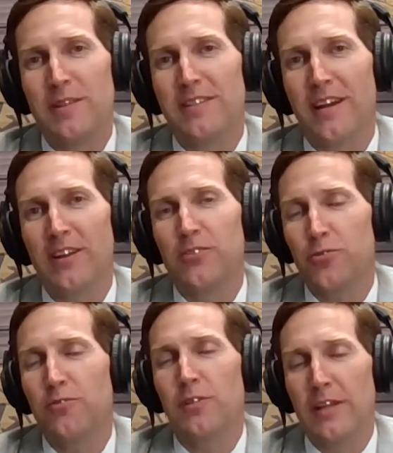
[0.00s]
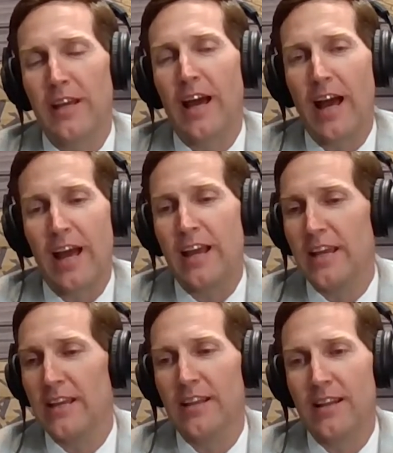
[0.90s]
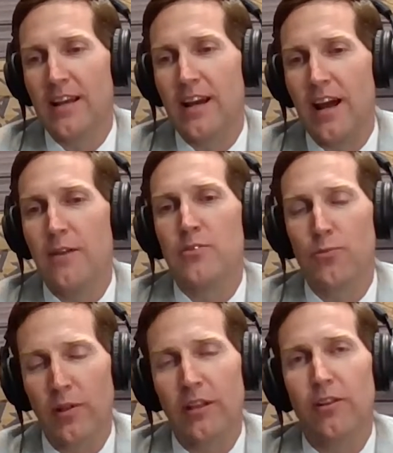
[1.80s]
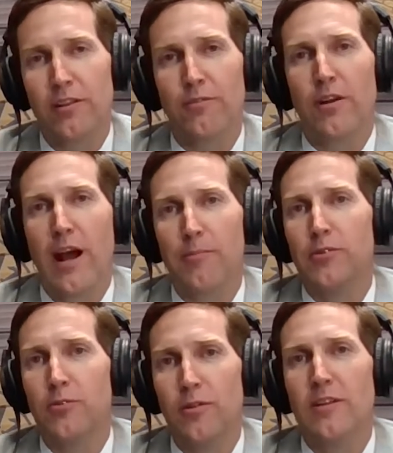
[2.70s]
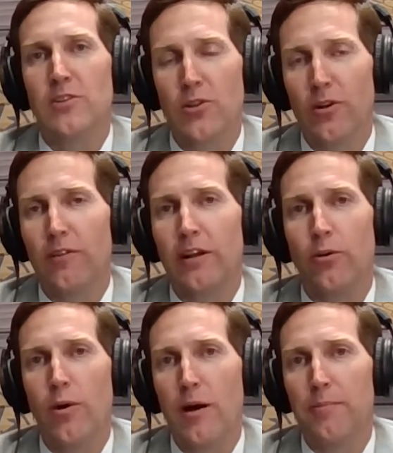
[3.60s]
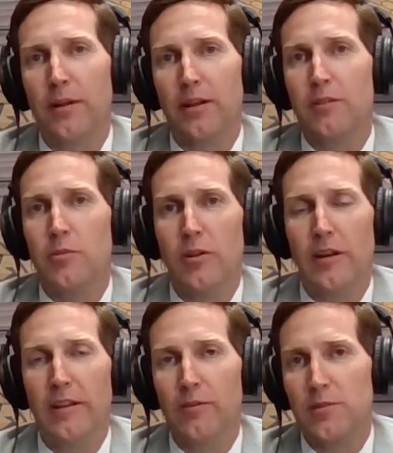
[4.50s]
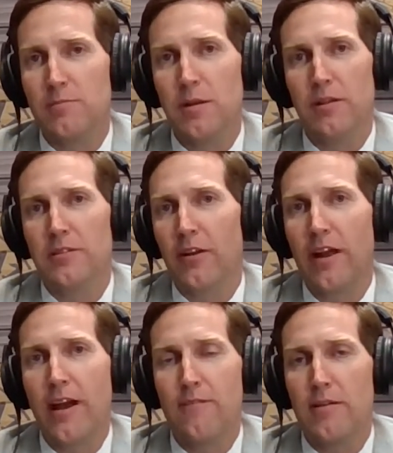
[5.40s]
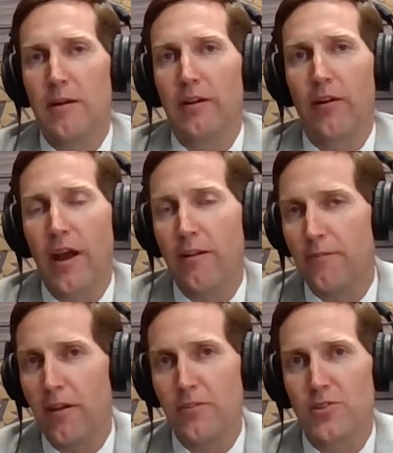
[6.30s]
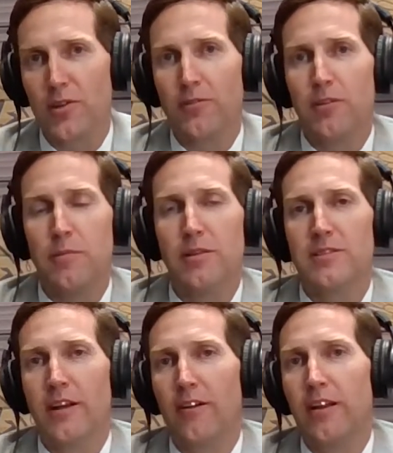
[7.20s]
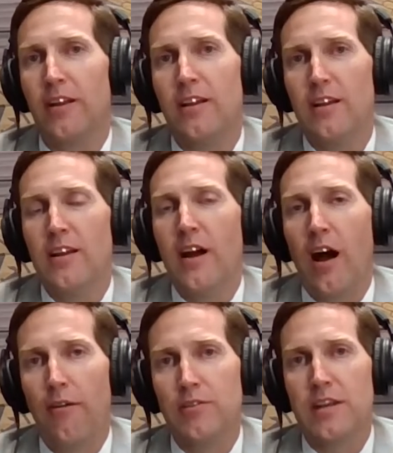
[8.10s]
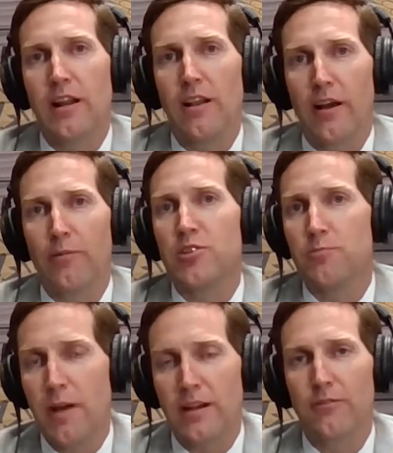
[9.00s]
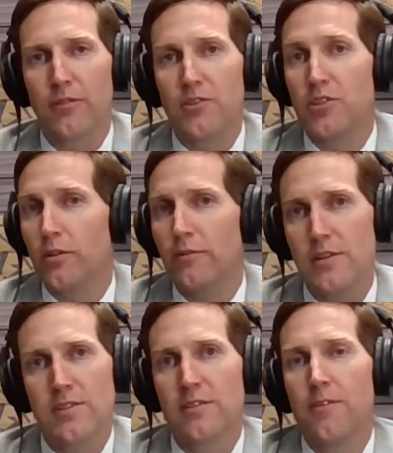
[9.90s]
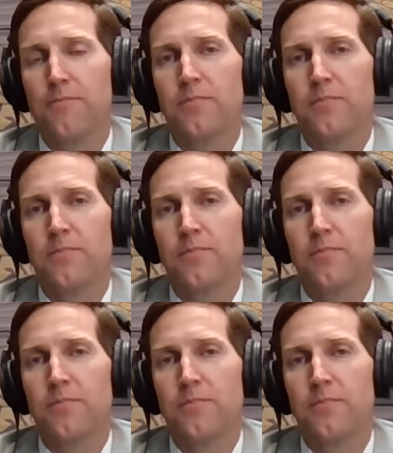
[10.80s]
But truthfully, I was really looking for an opportunity to serve. I grew up in a community that was military heavy. My grandfather served in the military, always had a lot of respect for service.